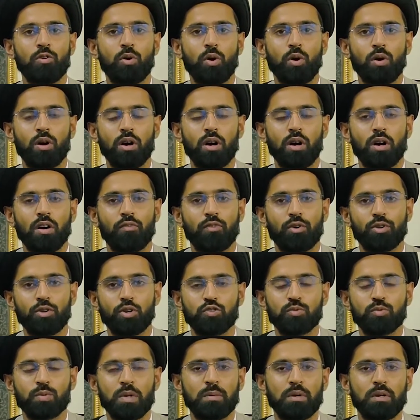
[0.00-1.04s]
for
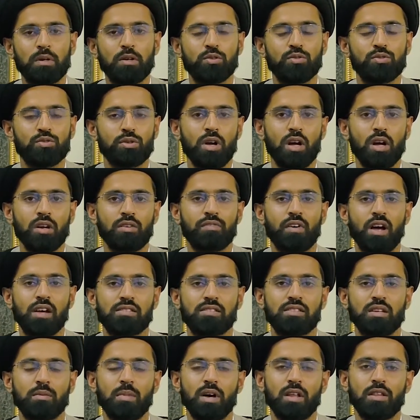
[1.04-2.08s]
those people who do not
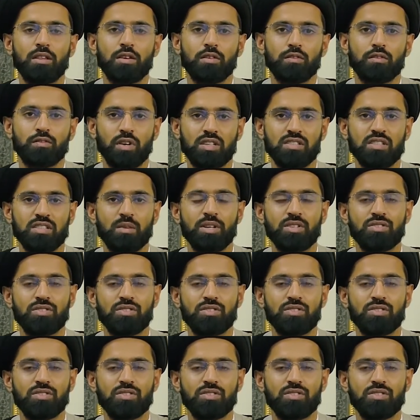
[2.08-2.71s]
fast the month of Rajab